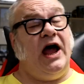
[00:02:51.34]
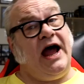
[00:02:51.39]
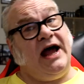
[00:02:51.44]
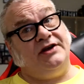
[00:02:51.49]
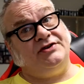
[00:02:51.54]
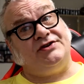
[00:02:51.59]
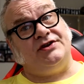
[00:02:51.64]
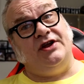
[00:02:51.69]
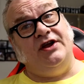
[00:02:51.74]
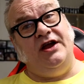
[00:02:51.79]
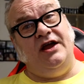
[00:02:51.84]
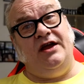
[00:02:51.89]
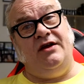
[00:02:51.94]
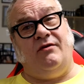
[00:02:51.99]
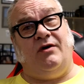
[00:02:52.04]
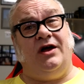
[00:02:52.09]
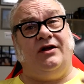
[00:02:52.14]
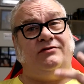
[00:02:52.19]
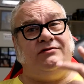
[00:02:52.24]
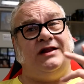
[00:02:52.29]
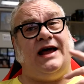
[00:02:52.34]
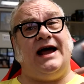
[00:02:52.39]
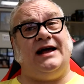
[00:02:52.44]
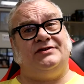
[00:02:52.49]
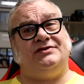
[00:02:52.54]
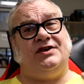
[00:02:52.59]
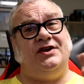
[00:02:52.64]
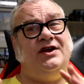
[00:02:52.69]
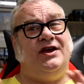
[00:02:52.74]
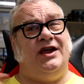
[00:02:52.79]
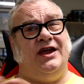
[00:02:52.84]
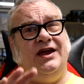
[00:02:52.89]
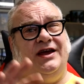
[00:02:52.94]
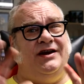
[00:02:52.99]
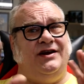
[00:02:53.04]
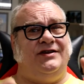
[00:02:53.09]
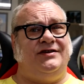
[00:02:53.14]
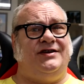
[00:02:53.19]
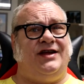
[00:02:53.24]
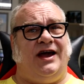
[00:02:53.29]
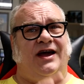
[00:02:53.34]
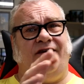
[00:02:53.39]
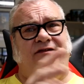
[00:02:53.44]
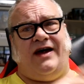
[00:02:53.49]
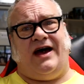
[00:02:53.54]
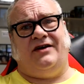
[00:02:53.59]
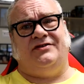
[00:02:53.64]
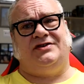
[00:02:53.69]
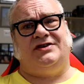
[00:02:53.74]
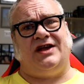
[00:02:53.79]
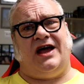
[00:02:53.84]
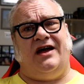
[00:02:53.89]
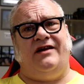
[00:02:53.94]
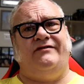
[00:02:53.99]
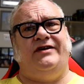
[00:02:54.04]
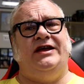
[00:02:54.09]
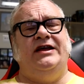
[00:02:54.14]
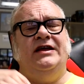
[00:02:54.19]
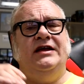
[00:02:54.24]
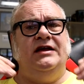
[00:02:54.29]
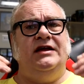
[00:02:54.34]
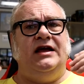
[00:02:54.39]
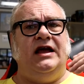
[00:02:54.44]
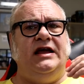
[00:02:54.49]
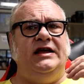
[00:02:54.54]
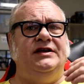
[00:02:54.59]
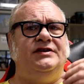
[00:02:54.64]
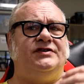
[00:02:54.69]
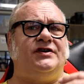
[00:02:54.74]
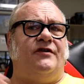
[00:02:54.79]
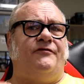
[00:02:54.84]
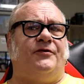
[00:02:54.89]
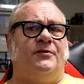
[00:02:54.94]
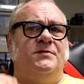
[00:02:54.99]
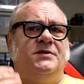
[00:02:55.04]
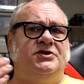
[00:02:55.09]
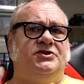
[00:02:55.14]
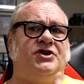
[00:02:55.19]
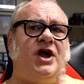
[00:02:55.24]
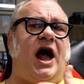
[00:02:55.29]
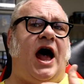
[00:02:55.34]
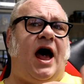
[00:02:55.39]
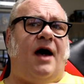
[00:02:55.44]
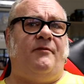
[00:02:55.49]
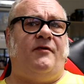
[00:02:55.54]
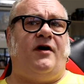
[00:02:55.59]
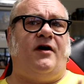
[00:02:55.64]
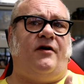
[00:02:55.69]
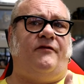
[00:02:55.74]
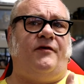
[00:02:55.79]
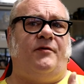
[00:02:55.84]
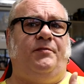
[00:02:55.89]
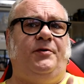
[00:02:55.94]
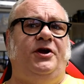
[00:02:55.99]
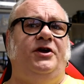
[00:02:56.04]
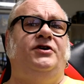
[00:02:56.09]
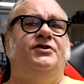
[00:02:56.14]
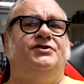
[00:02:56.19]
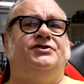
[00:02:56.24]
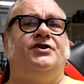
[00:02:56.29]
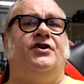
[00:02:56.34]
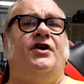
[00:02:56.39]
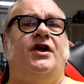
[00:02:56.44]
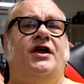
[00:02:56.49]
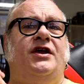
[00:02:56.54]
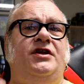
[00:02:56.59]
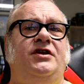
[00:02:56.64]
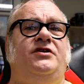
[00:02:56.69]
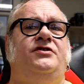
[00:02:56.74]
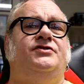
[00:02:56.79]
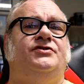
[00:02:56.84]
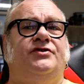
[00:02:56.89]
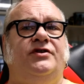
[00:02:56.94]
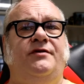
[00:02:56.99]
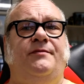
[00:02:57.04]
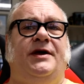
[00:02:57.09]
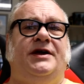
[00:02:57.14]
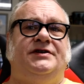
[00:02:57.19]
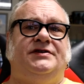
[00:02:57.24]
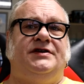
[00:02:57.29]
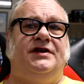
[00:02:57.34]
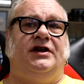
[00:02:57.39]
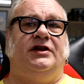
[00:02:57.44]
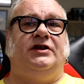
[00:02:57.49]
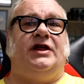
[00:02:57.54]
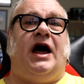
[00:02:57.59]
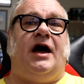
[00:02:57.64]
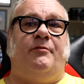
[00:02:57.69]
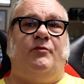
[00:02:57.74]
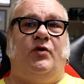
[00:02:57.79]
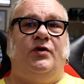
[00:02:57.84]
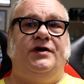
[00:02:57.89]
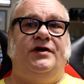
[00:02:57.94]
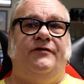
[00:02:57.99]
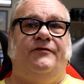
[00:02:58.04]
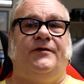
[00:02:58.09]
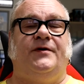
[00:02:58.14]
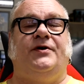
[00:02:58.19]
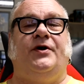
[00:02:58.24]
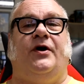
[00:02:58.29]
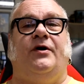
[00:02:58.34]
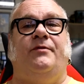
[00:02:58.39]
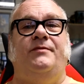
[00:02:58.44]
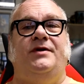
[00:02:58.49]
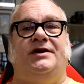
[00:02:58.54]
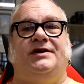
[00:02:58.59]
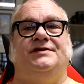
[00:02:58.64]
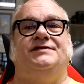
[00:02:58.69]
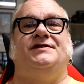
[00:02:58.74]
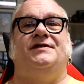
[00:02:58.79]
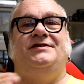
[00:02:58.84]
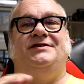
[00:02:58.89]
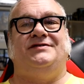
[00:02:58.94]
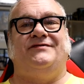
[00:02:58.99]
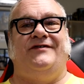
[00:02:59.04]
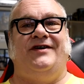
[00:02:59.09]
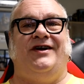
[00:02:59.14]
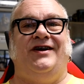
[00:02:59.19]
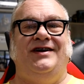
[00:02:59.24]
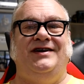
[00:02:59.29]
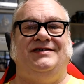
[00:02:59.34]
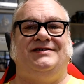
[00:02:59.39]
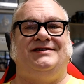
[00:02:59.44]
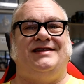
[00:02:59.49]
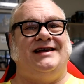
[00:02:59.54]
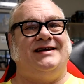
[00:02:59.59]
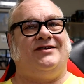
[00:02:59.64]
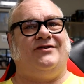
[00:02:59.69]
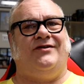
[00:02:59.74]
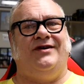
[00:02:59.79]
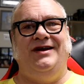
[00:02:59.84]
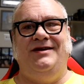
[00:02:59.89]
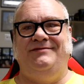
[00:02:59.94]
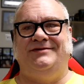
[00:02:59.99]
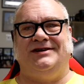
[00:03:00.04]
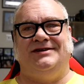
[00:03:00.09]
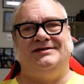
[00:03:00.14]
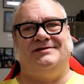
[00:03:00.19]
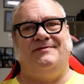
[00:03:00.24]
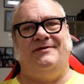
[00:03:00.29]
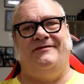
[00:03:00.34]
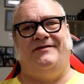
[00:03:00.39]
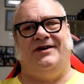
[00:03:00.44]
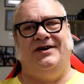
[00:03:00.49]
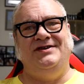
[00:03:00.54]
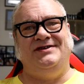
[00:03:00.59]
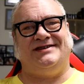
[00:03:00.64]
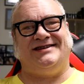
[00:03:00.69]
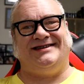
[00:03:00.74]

lastly well lastly again and kind of outside of it is from the job of a piercer it usually makes it a lot more difficult because it's very that cream tends to be very